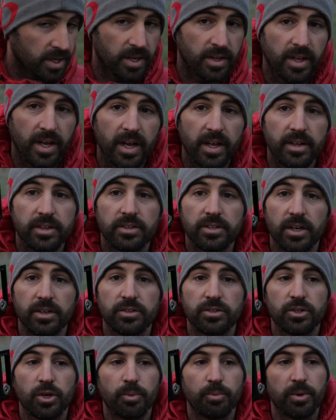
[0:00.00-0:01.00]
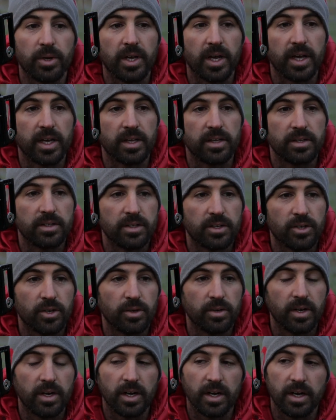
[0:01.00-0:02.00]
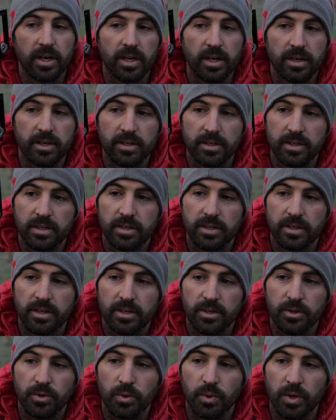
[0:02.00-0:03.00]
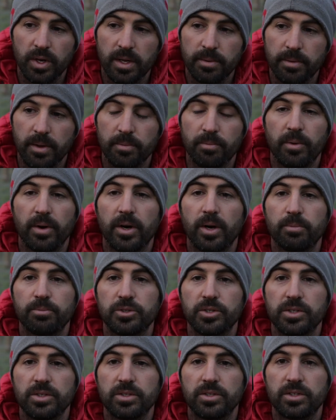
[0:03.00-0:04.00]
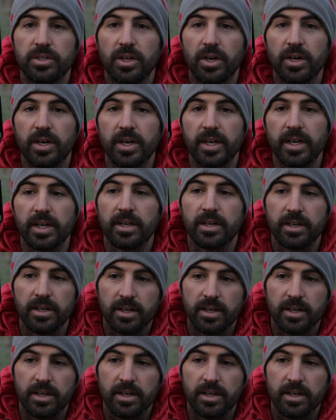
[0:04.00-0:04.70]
yeah, that does complicate or limit my options slightly,